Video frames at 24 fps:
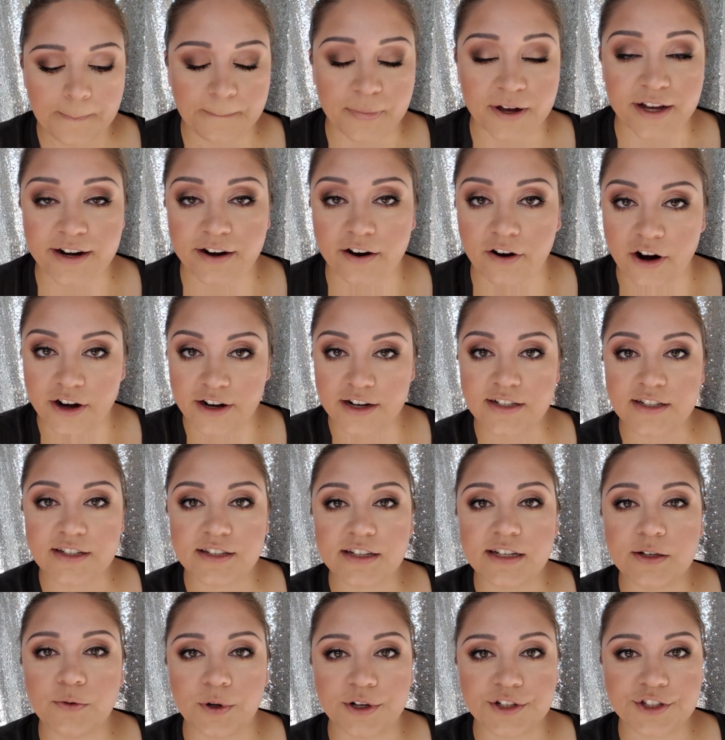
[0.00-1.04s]
But
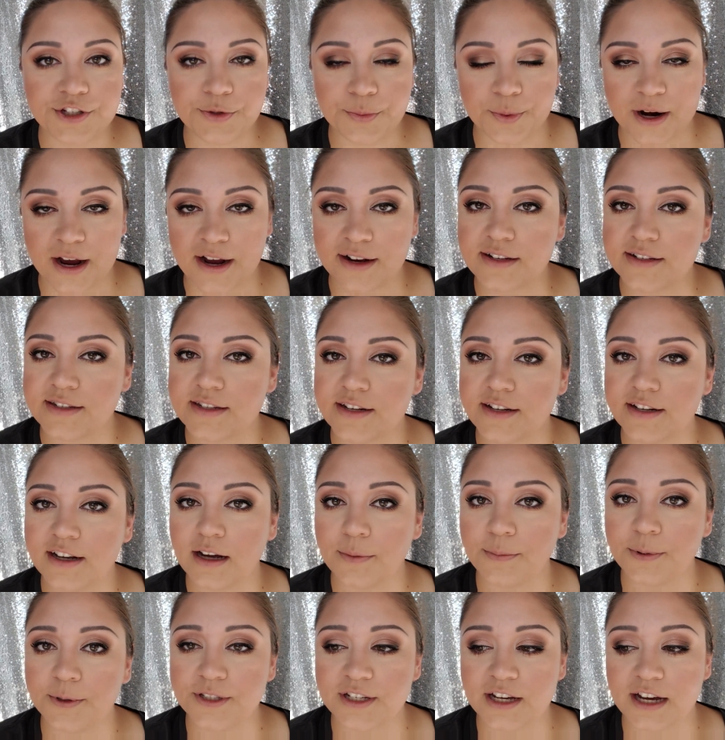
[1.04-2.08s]
honestly, once you practice it a
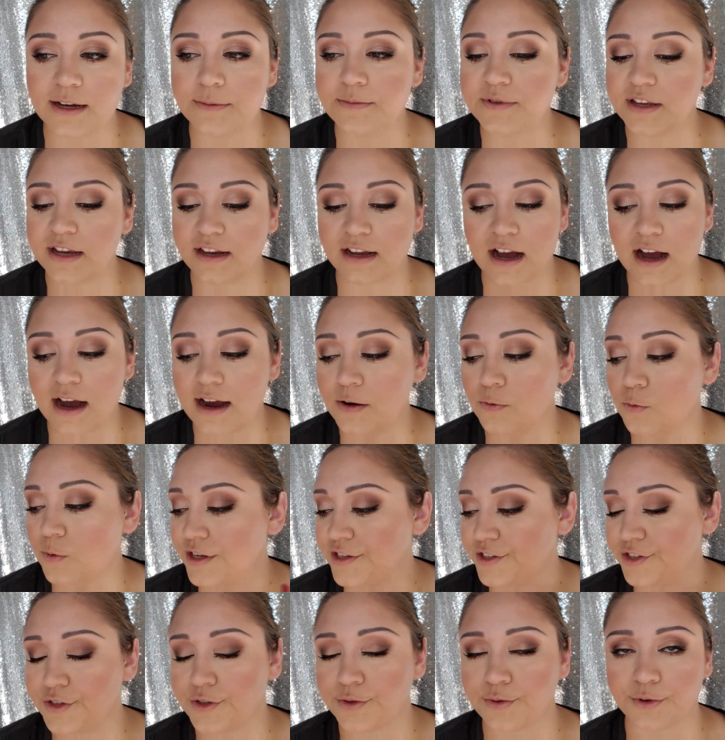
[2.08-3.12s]
couple times, like I
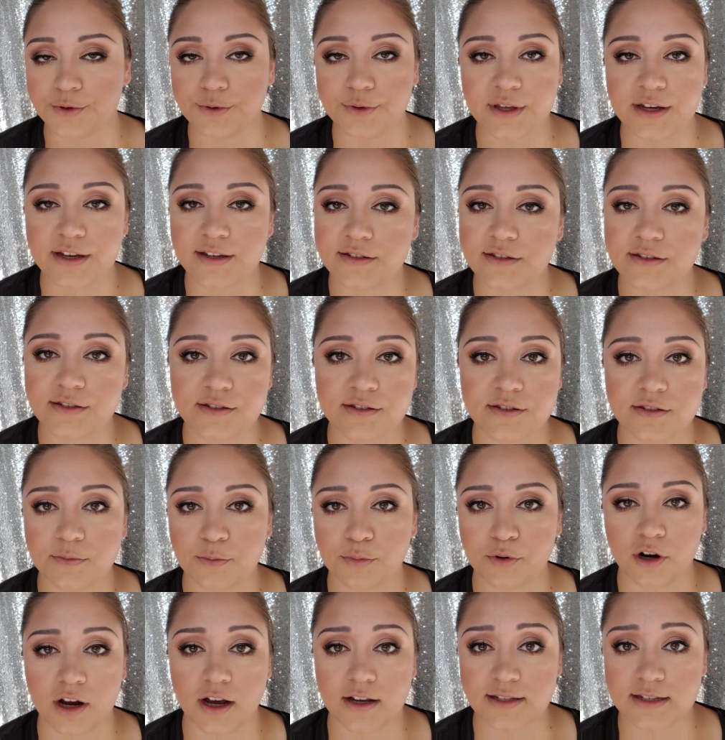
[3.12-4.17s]
whizzed through this
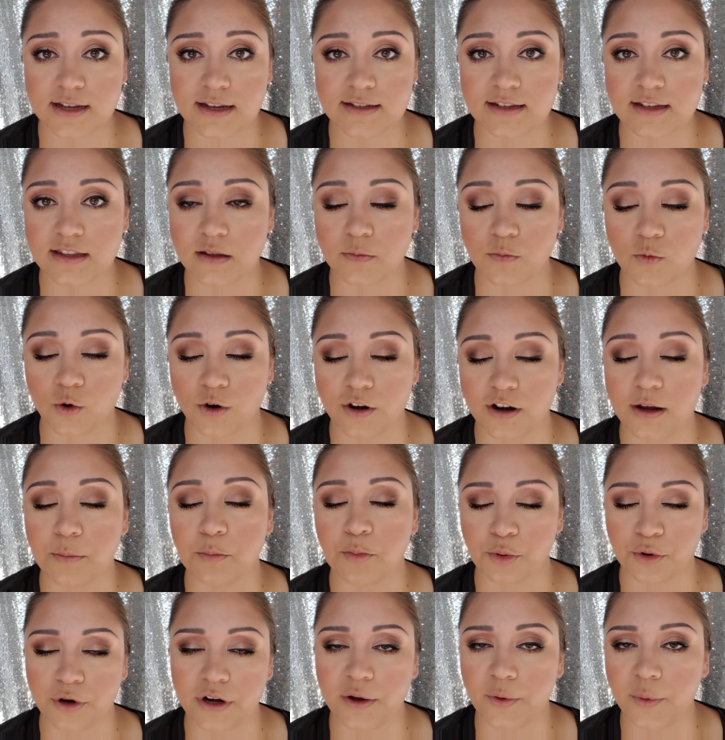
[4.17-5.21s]
process in the
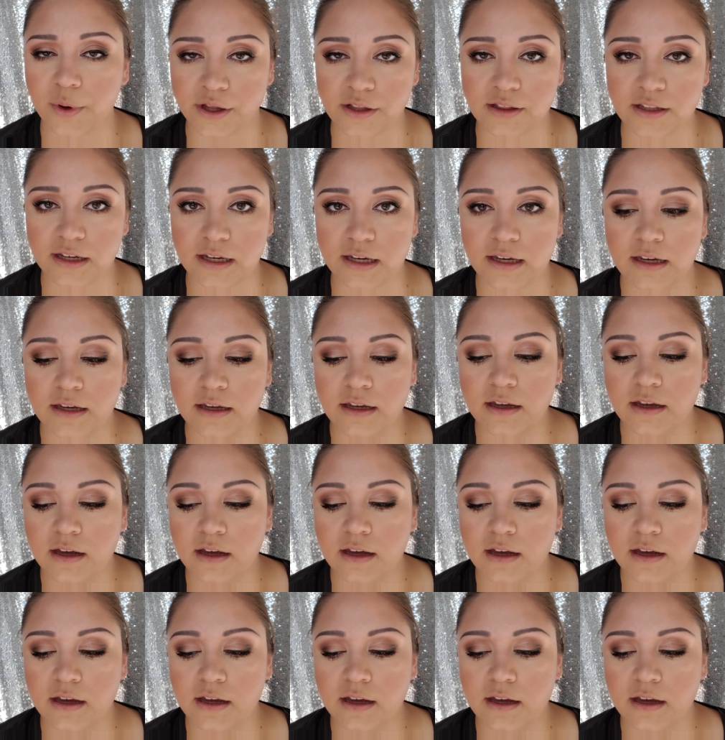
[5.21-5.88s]
morning pretty quickly.